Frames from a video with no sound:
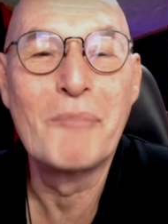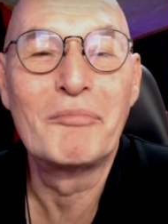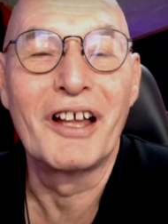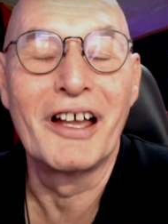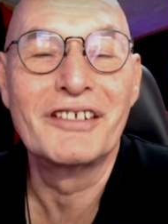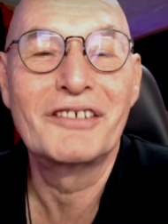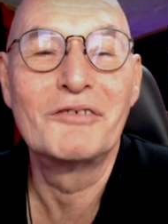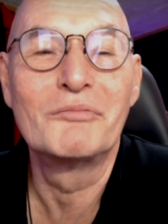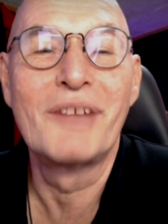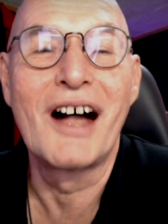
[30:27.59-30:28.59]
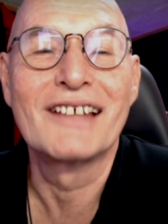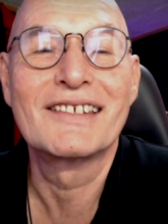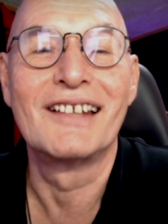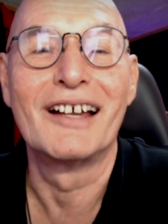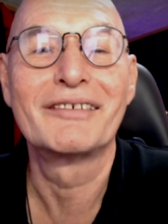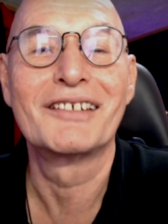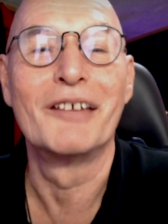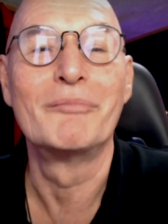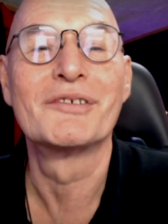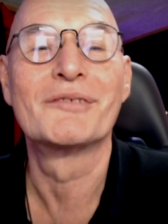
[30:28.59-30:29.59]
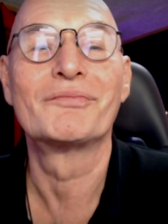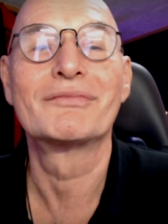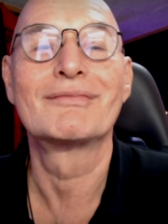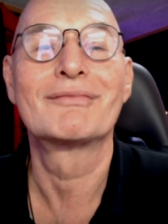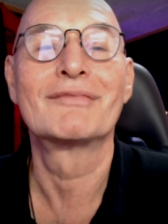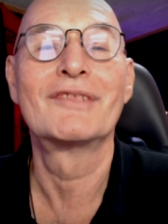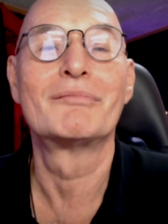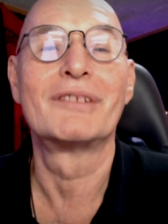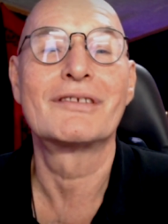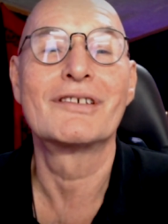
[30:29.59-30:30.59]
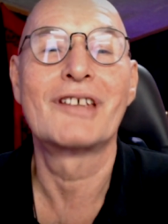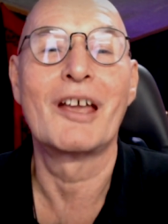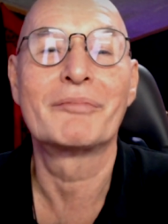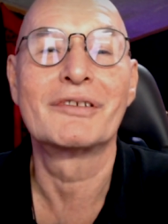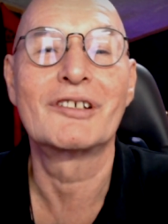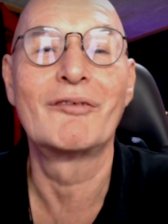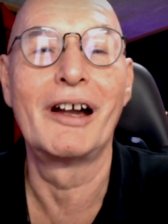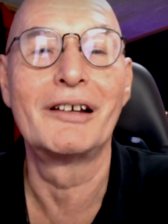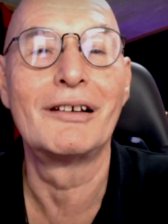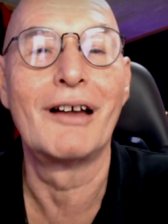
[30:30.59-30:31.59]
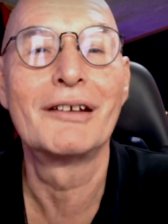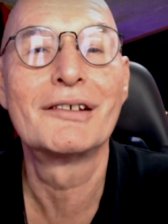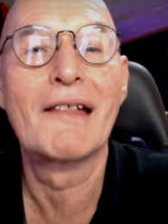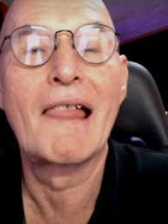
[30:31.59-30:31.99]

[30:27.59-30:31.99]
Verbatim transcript: applies to past lifetimes, mm-hmm, but this happened quite a lot.